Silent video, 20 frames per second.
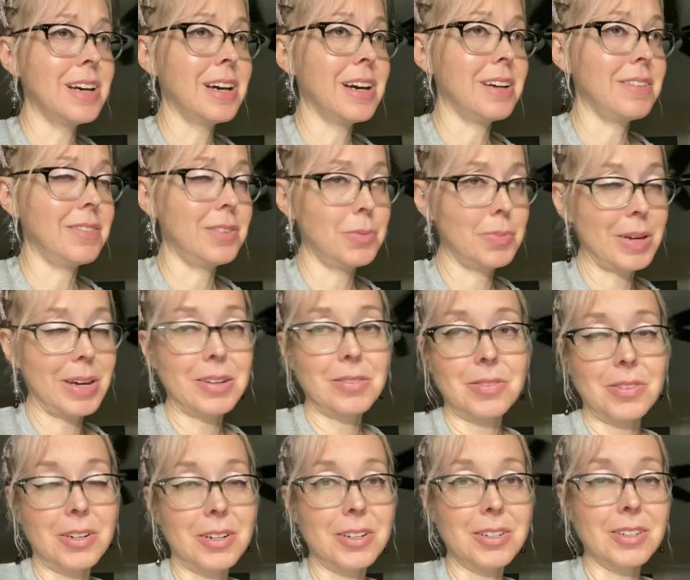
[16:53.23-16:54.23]
I feel bad
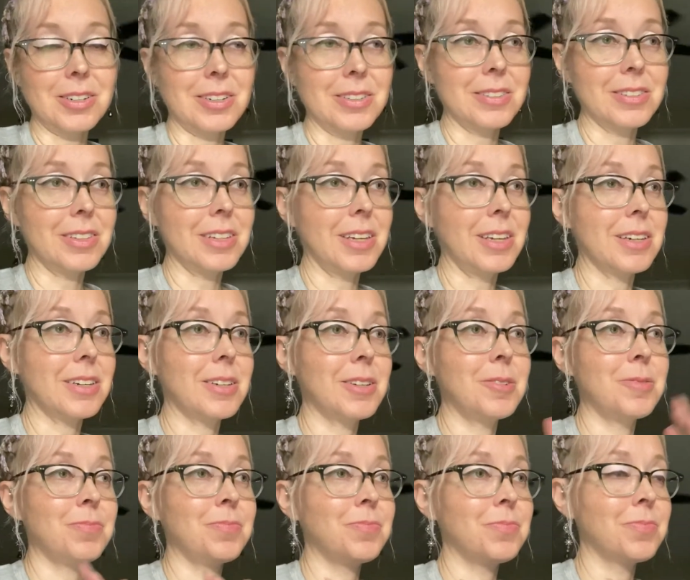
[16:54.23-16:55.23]
for her. She's like,
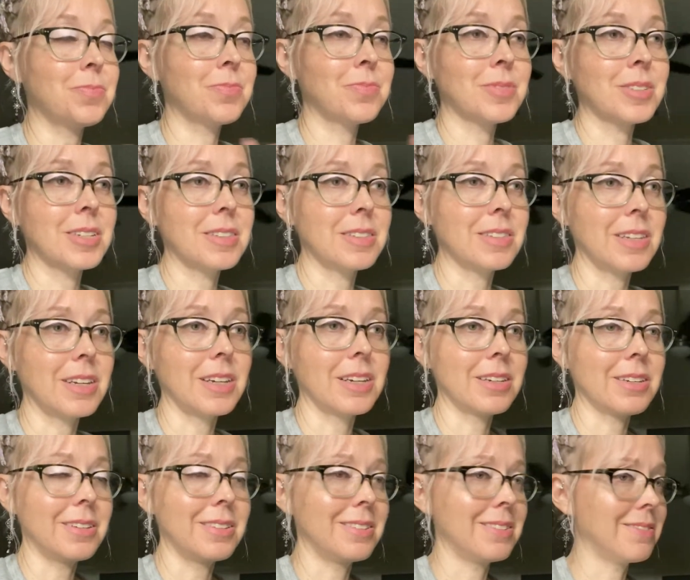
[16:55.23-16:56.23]
it's like
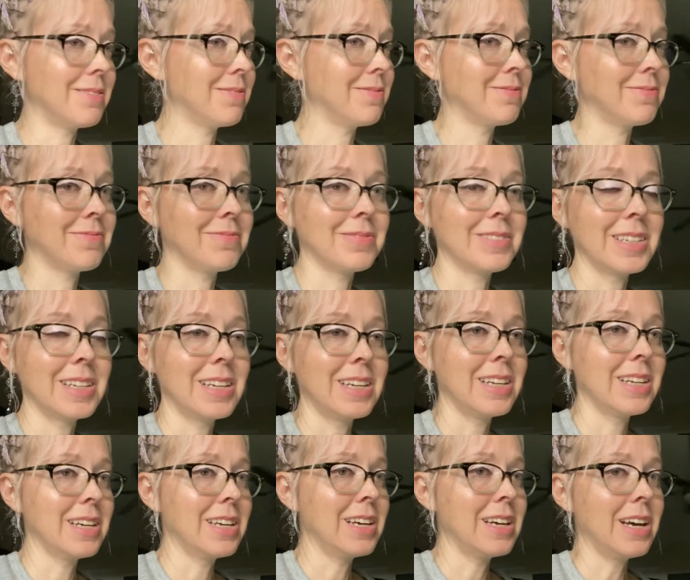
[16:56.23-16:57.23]

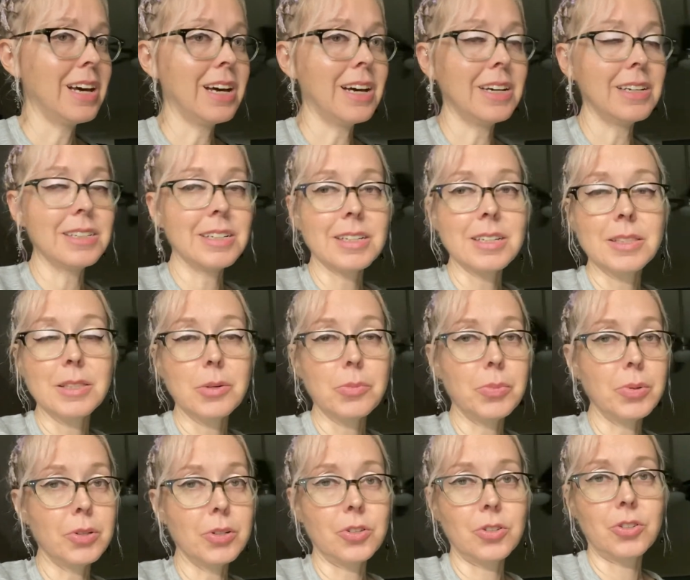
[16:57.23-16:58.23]
hut in the
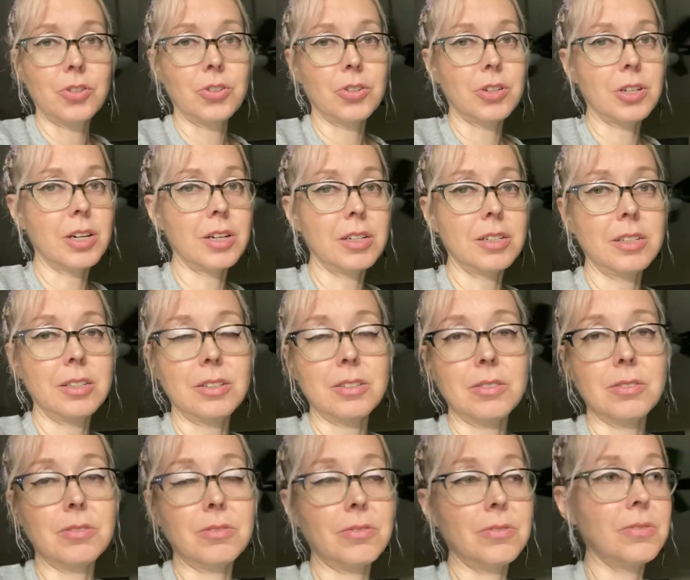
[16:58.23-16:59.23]
bush kind
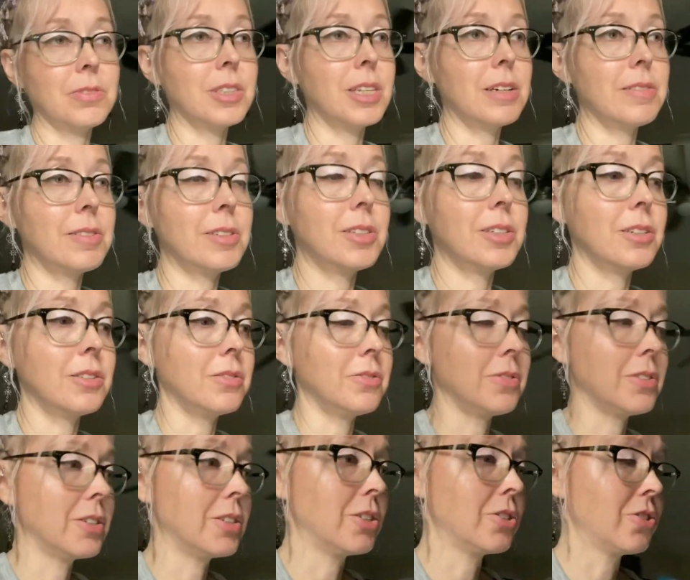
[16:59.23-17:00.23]
of level of
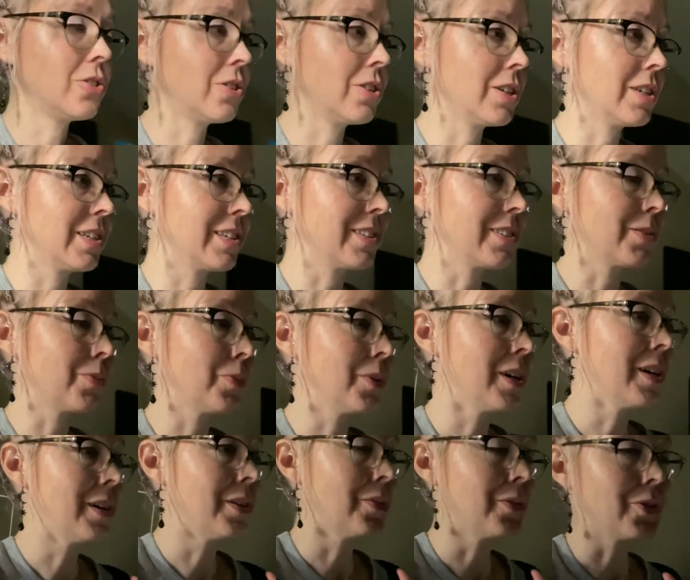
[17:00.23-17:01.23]
furnishings,
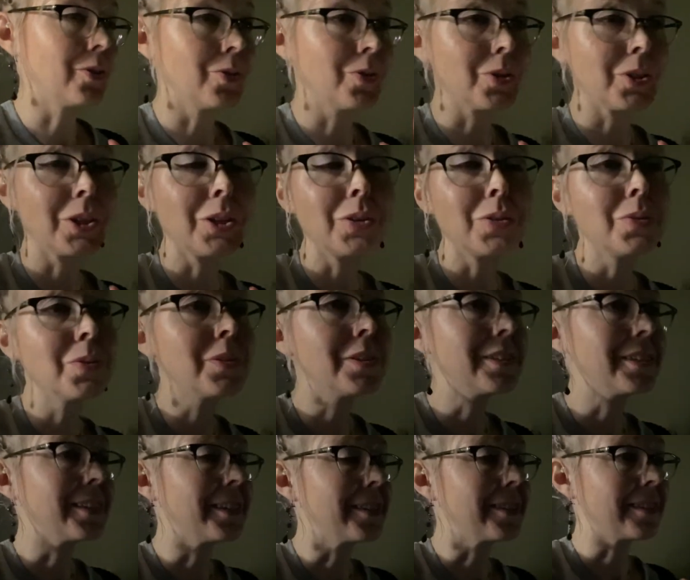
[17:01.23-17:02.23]
which is cute and
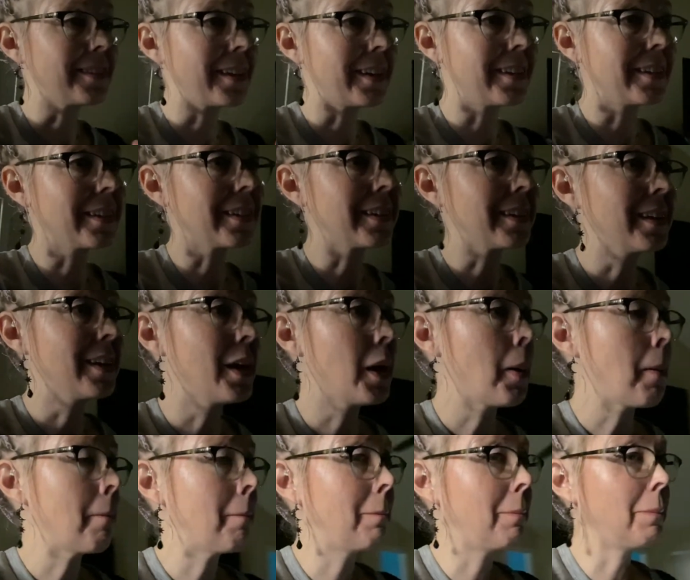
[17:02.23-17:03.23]
an aesthetic,
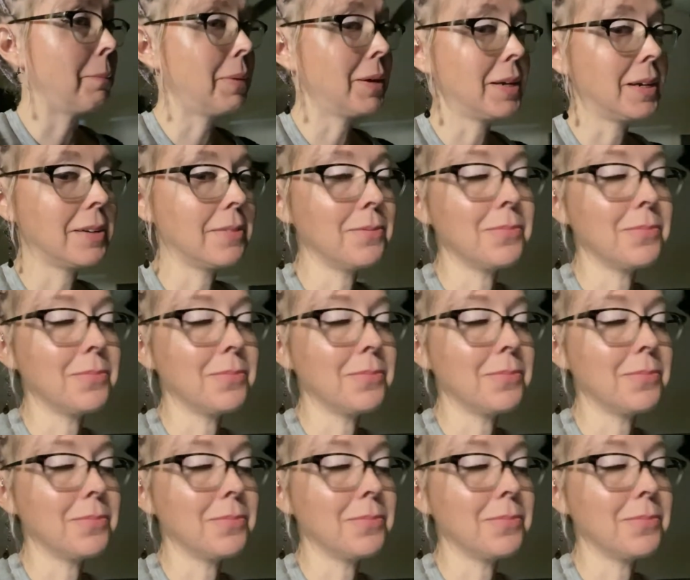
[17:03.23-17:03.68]
but